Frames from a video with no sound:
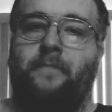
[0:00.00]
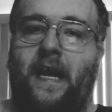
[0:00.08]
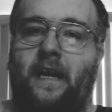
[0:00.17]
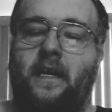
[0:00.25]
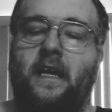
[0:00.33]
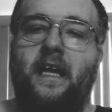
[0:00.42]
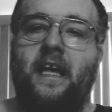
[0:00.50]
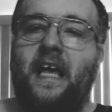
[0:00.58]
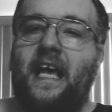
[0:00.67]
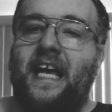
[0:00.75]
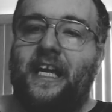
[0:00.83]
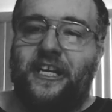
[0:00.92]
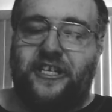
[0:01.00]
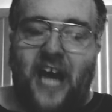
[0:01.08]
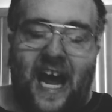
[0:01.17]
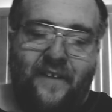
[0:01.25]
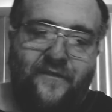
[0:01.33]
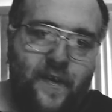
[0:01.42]
man.
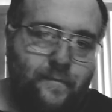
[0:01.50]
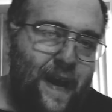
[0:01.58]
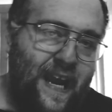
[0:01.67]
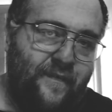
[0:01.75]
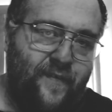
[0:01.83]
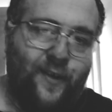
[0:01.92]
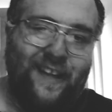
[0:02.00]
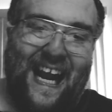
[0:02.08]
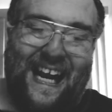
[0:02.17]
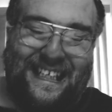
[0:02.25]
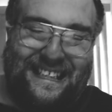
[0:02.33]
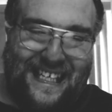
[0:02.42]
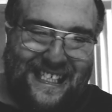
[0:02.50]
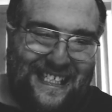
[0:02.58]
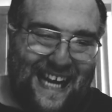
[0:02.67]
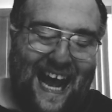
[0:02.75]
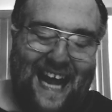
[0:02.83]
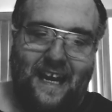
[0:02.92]
Johnathan Mayfield has a
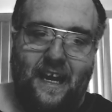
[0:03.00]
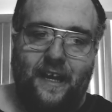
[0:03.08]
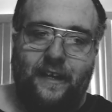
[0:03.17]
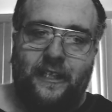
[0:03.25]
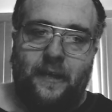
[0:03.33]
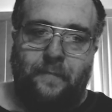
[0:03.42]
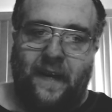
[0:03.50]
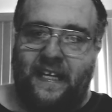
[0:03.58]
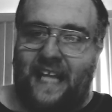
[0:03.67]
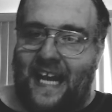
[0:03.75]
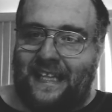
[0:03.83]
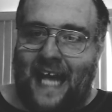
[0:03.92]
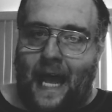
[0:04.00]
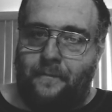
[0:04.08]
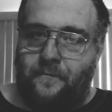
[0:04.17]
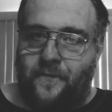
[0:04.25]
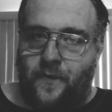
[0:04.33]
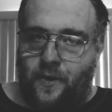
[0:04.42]
shot to be that
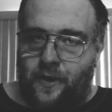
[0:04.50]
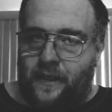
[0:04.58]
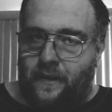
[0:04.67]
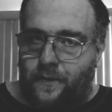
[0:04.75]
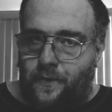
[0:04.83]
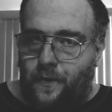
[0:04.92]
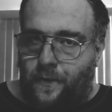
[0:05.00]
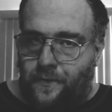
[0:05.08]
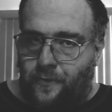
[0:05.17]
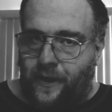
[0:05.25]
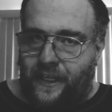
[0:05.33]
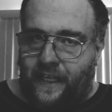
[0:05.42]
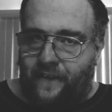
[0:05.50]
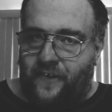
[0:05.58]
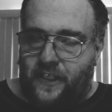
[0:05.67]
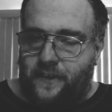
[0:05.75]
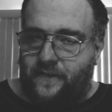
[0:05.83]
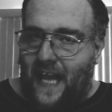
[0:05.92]
top third three
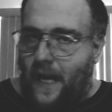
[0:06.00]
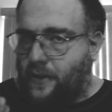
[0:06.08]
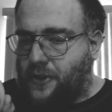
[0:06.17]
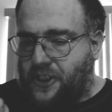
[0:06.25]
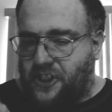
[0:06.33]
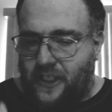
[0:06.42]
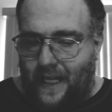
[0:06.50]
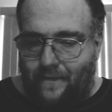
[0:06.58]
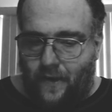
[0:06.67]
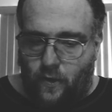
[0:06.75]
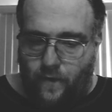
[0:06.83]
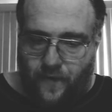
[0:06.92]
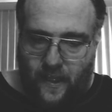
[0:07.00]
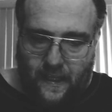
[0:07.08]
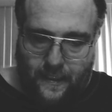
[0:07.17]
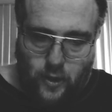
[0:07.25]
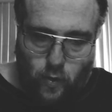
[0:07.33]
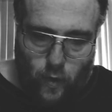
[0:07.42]
defensive tackles in the state of Illinois for
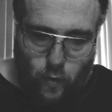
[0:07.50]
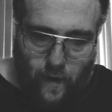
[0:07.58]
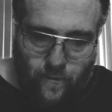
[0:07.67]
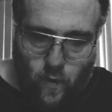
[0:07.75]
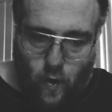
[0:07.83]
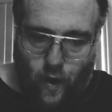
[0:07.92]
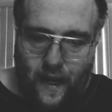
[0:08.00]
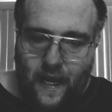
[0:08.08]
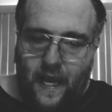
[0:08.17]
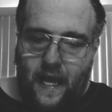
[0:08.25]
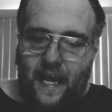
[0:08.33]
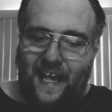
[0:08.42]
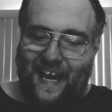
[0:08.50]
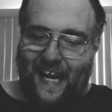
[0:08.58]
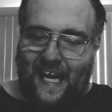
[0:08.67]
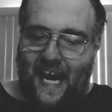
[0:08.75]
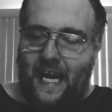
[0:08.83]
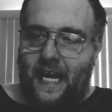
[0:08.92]
class 2024.
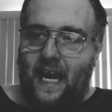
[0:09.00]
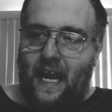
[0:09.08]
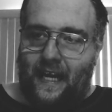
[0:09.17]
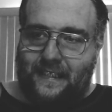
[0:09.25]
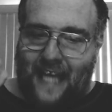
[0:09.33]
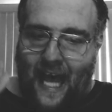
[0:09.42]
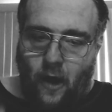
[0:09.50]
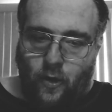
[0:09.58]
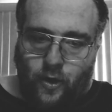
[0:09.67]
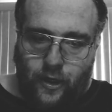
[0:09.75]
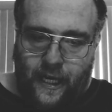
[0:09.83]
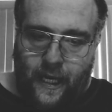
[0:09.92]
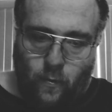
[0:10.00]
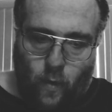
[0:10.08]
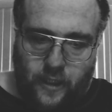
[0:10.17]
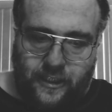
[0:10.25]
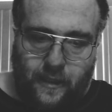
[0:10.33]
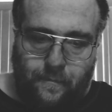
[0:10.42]
Again, it's how good he
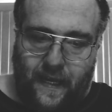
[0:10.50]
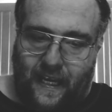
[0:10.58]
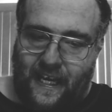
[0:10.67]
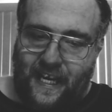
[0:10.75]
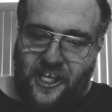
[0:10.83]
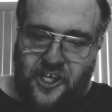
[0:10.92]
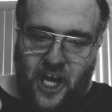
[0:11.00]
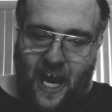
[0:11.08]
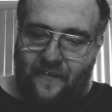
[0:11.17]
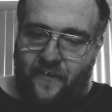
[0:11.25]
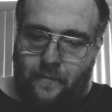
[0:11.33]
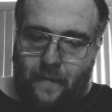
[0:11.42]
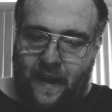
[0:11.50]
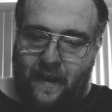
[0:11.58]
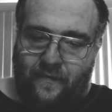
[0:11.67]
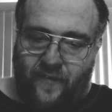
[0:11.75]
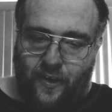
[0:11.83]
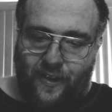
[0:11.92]
wants to be. Johnathan
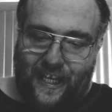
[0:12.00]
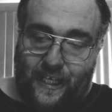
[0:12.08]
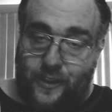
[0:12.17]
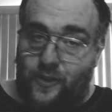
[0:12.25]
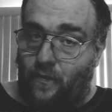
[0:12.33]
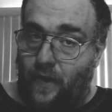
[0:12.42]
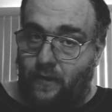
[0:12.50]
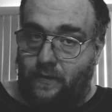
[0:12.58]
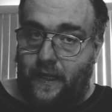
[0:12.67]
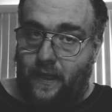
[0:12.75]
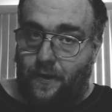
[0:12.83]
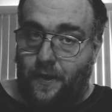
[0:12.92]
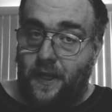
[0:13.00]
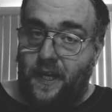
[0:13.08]
Mayfield is the real deal.